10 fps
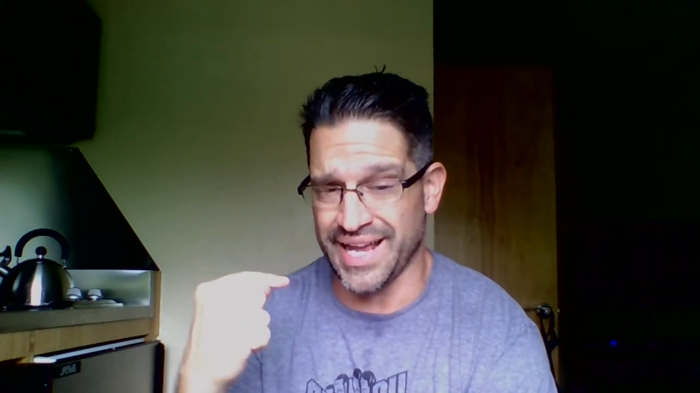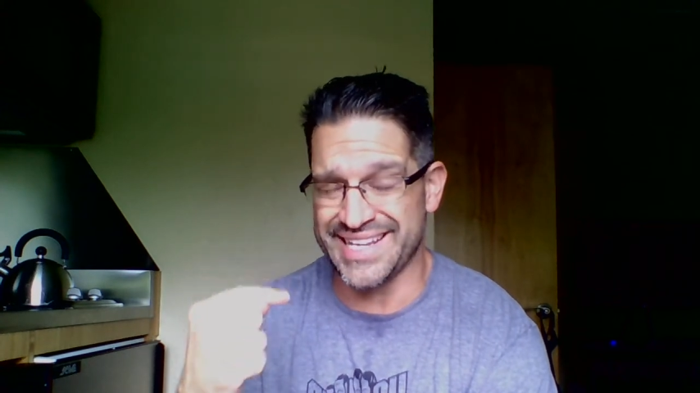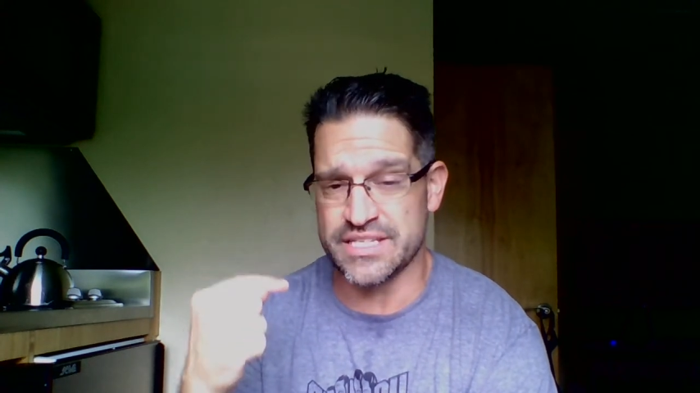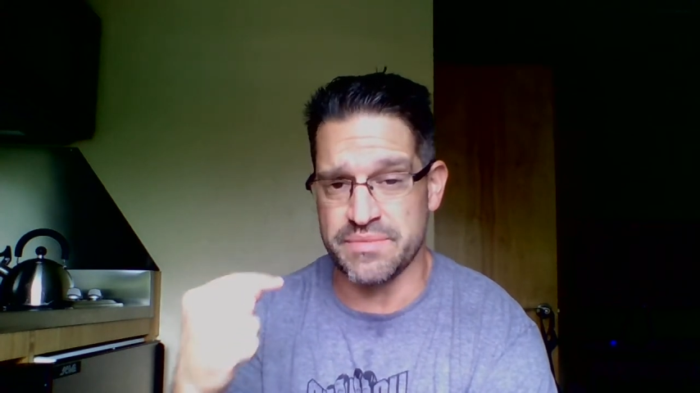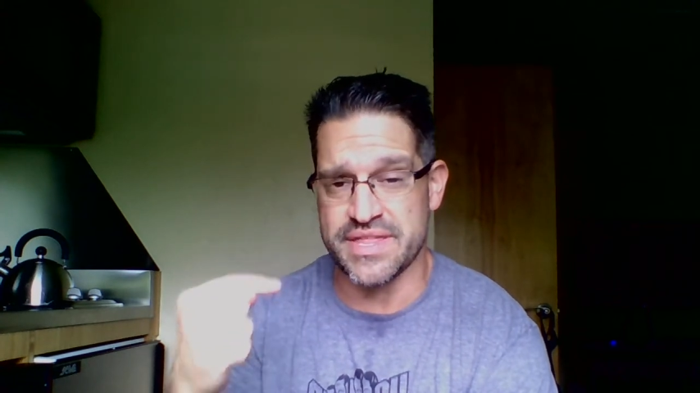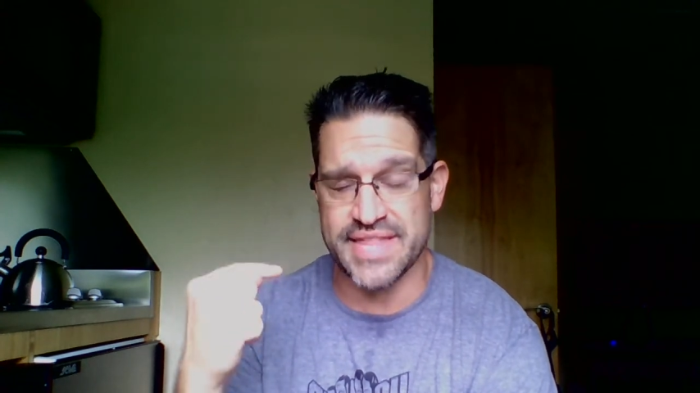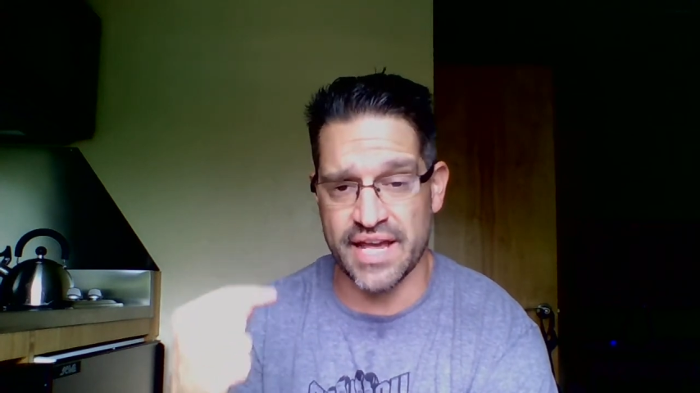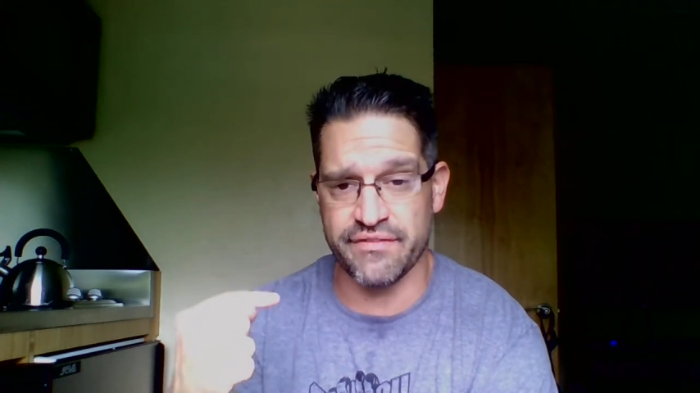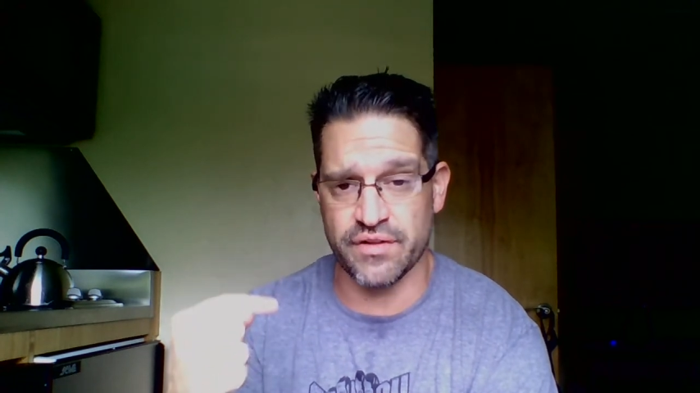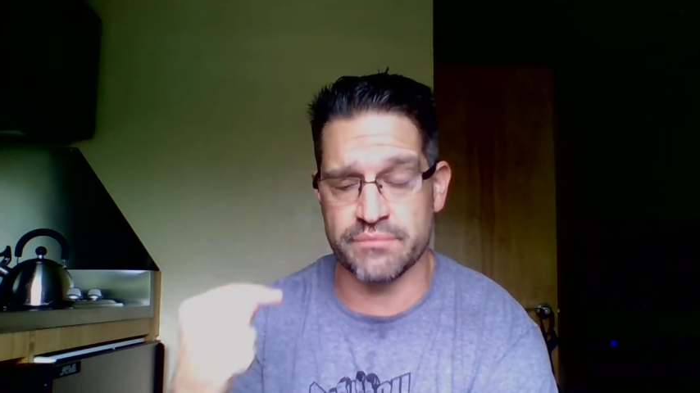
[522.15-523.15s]
I need to be
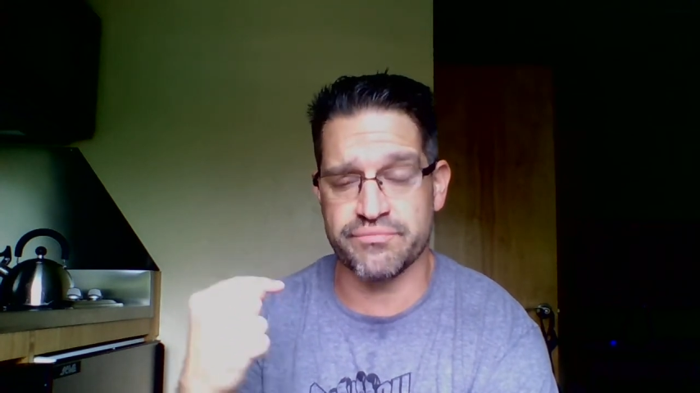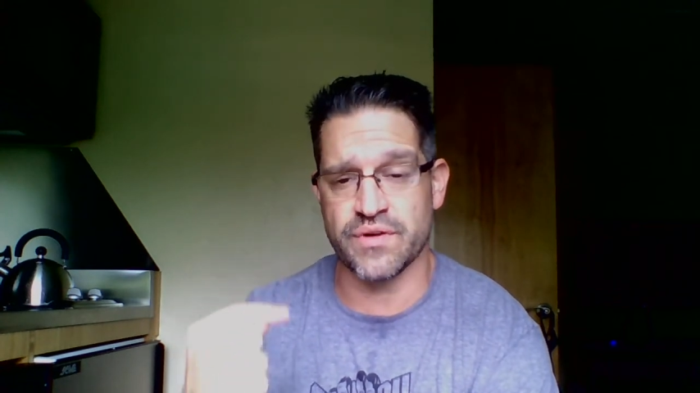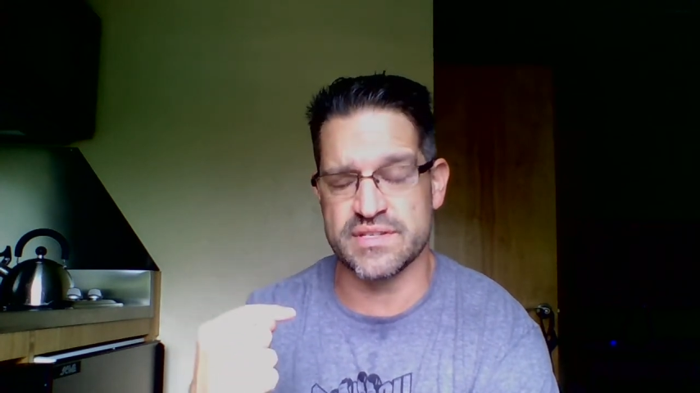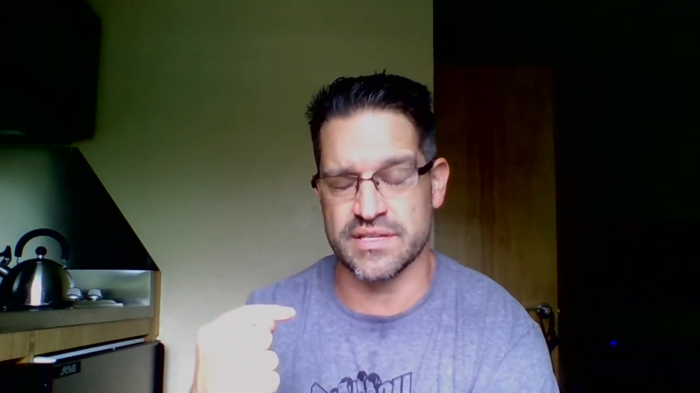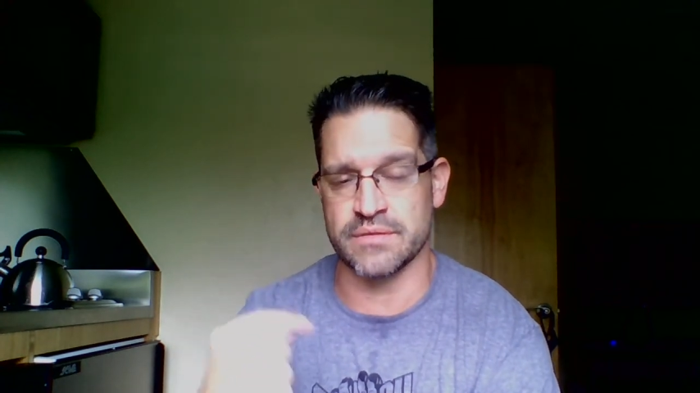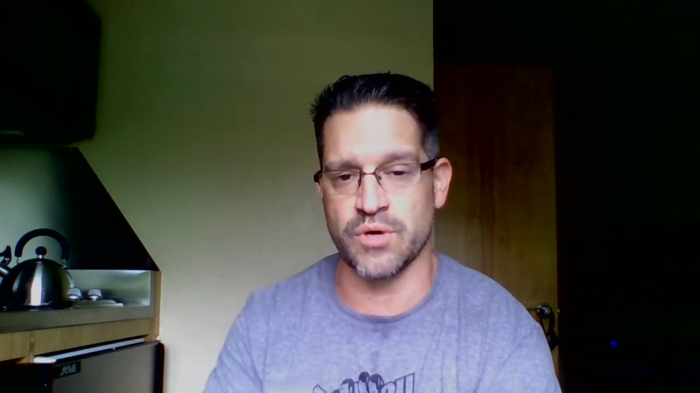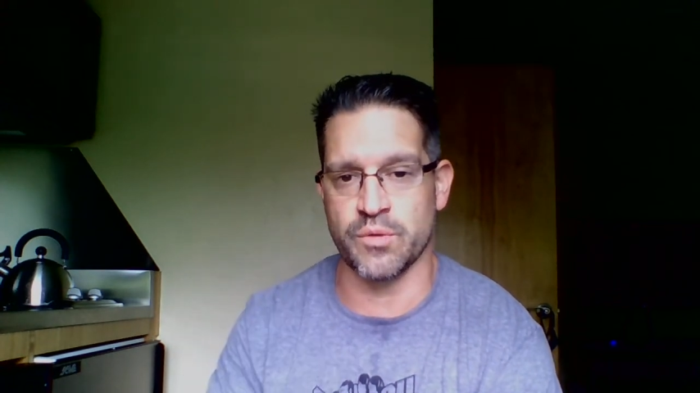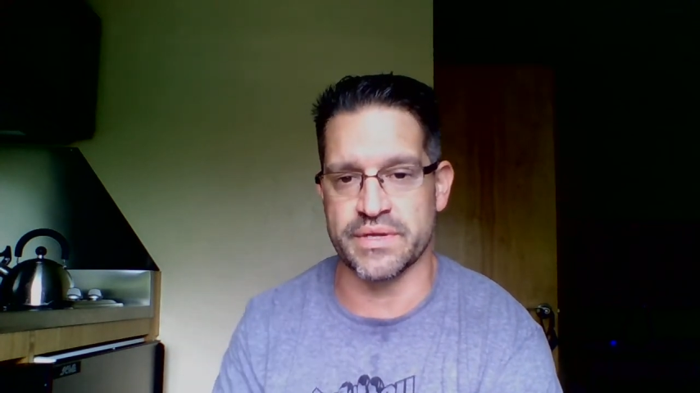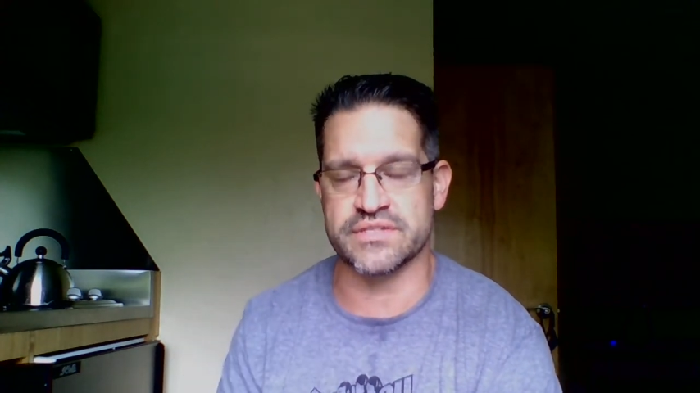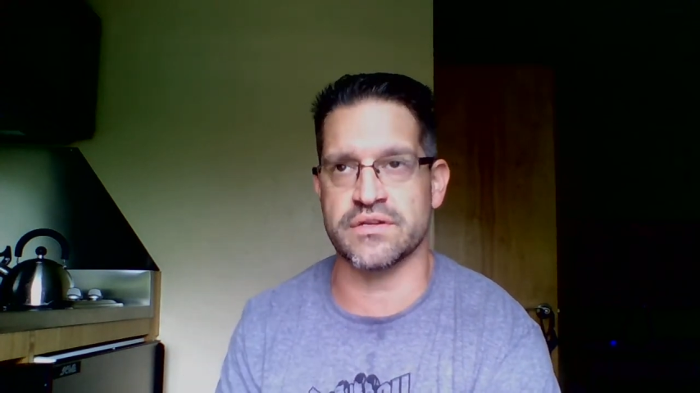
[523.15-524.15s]
thankful and present in the moment.